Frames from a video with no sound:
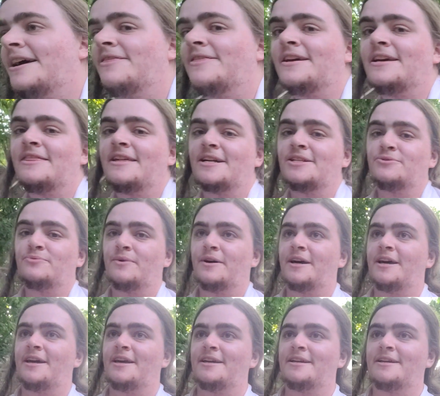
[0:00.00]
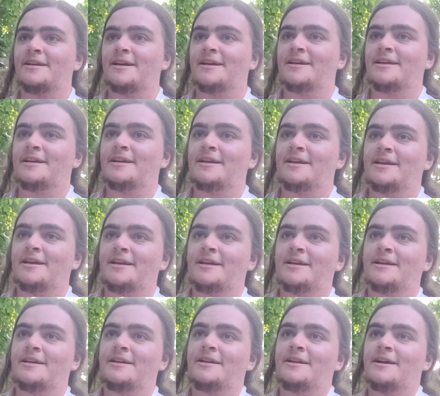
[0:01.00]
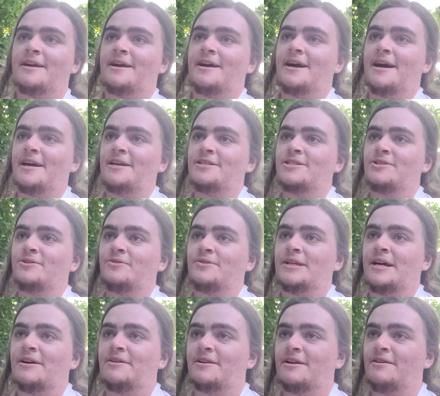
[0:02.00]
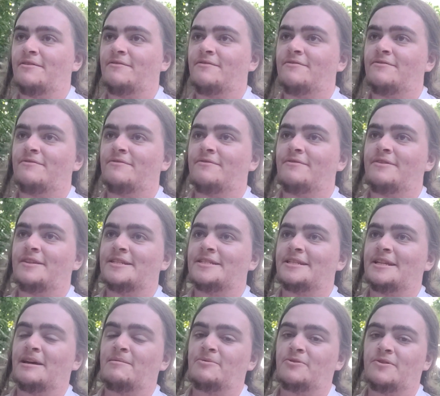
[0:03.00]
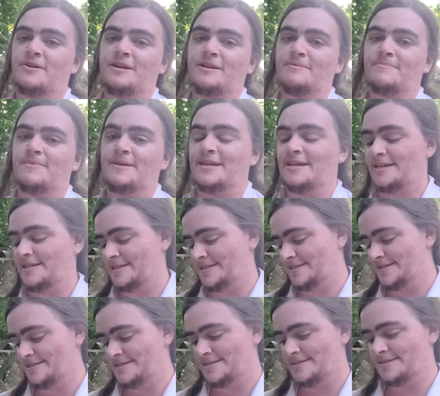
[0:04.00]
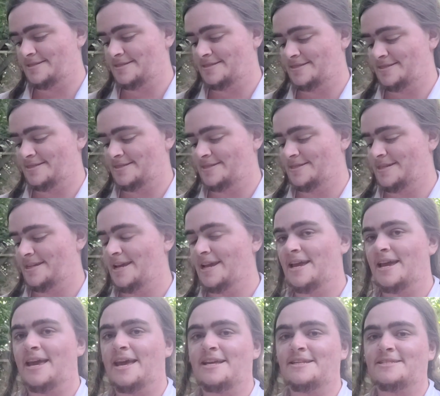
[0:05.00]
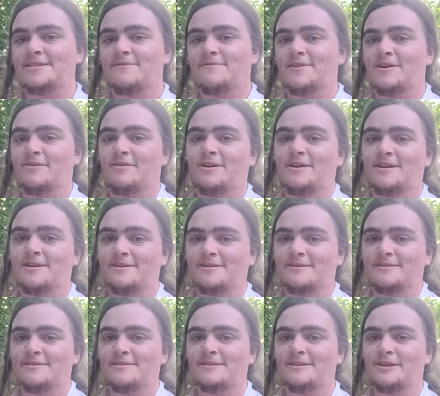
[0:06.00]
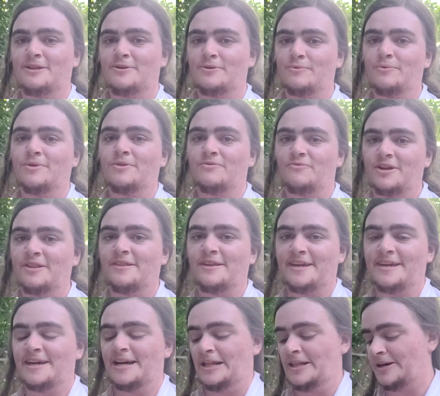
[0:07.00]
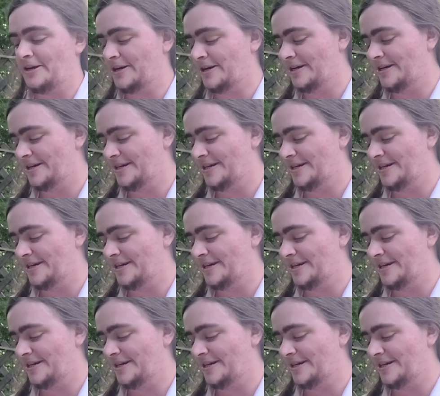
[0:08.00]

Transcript: think that's why I sold out of the slime green, because it's a very ghoul-friendly color.